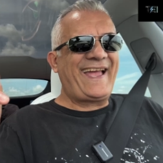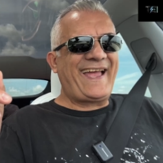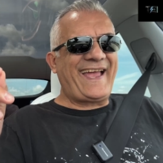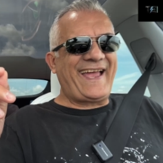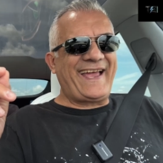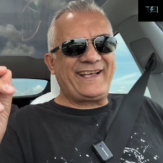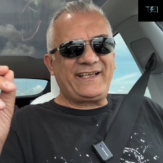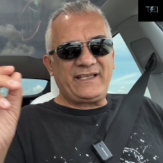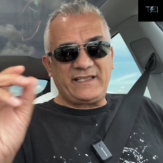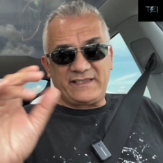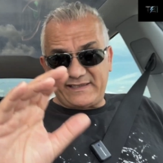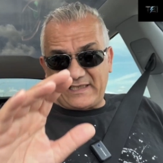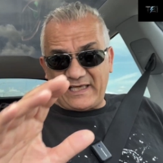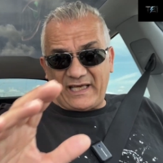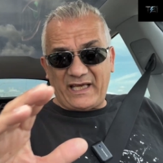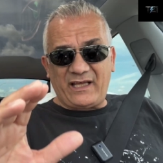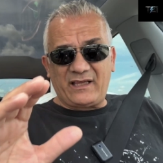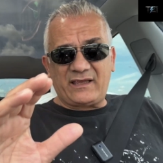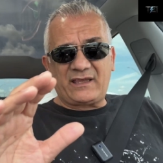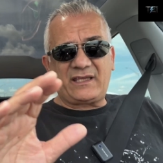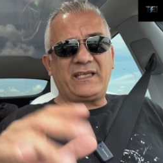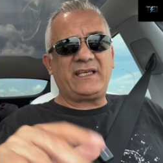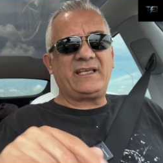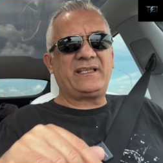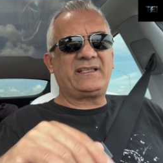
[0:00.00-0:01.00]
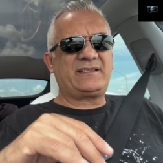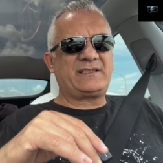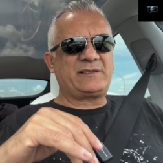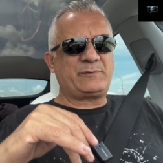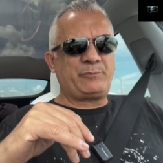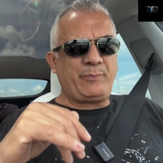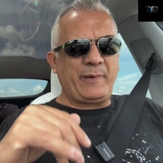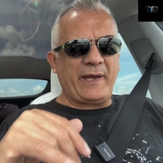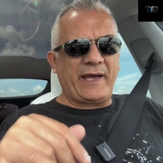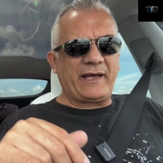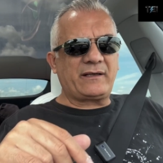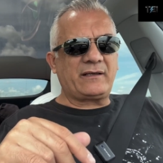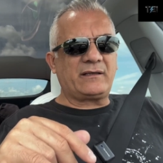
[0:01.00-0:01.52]
and it's healthy, it's
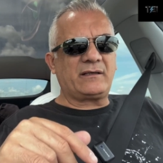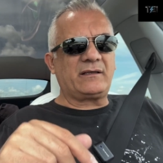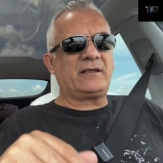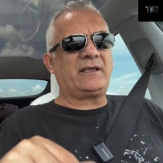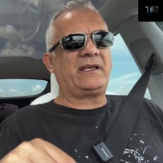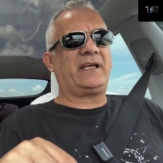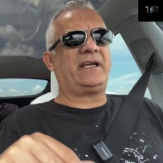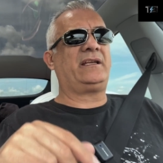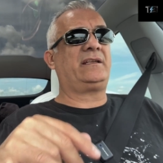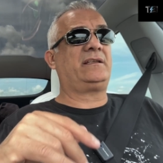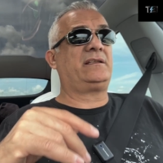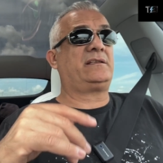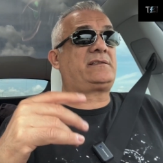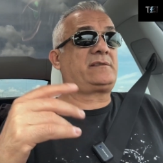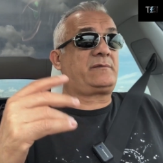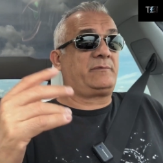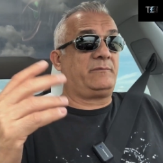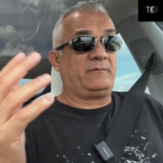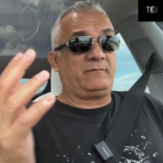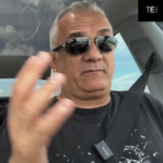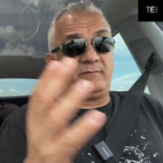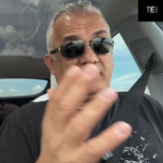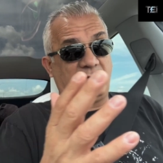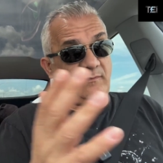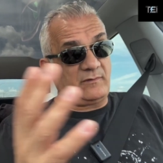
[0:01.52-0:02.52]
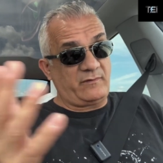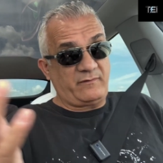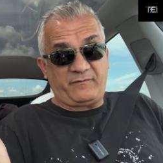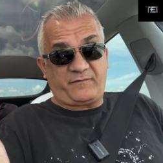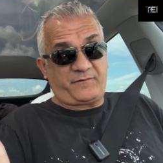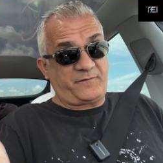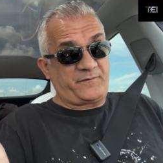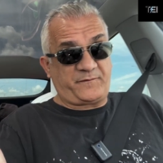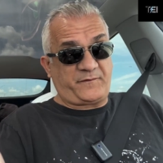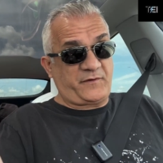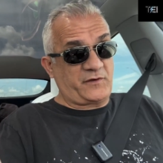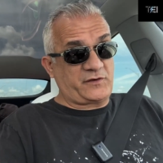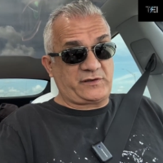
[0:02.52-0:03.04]
better, and it's
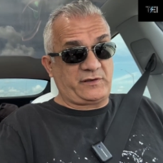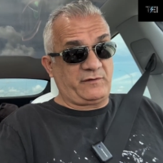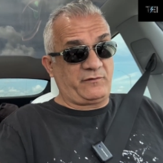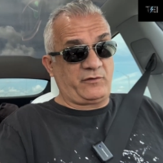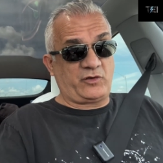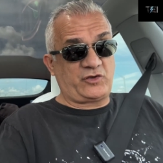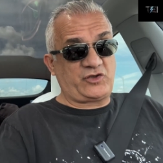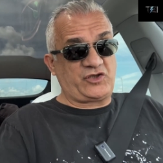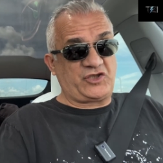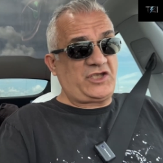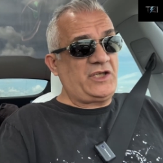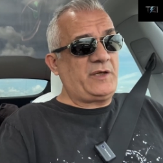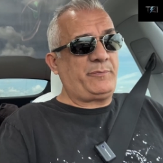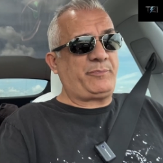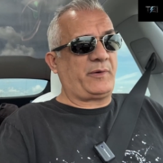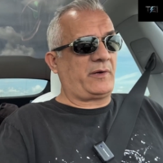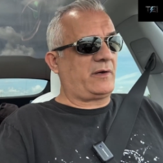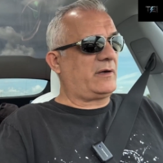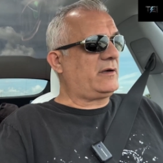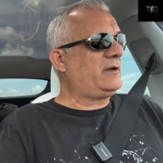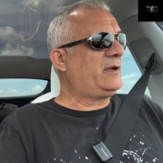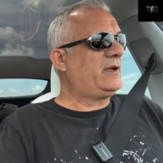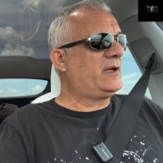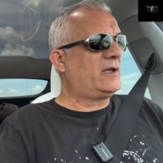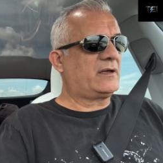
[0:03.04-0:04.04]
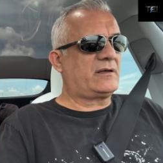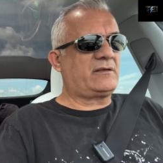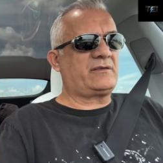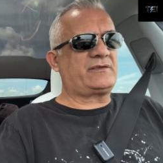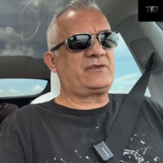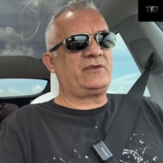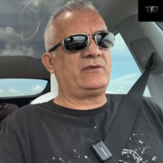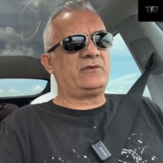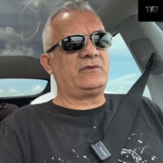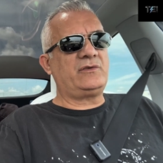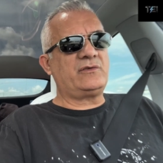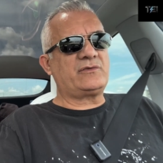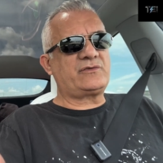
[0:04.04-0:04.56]
first of all cheaper because
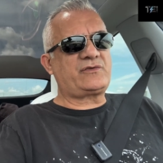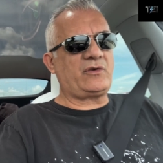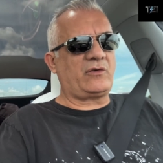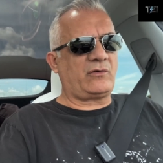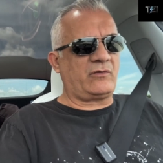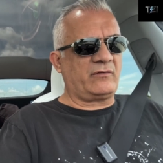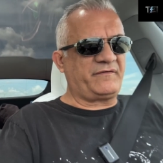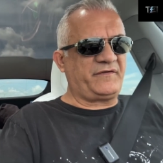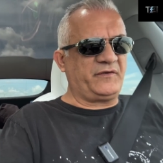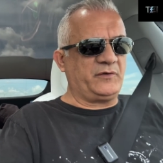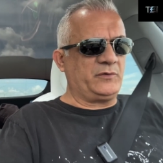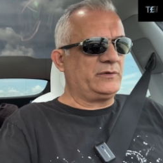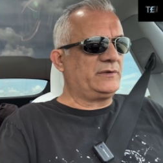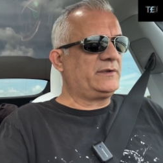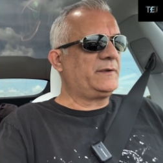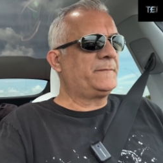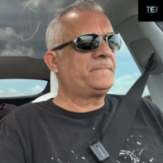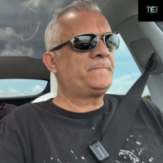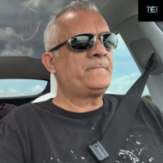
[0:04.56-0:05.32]
you use your own food.